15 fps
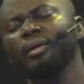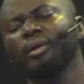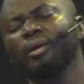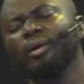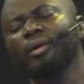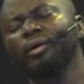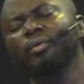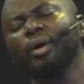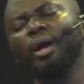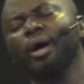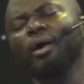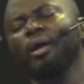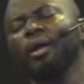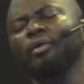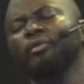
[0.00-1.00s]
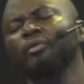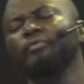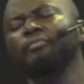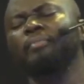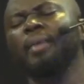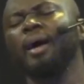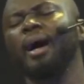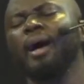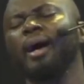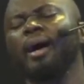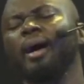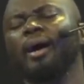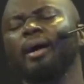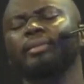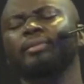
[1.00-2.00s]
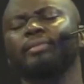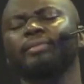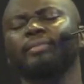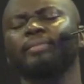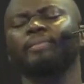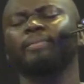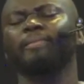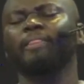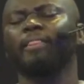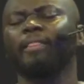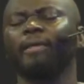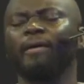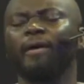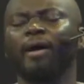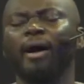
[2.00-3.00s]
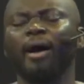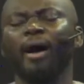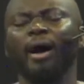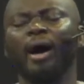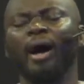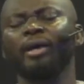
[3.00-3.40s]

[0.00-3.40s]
With all of my heart, I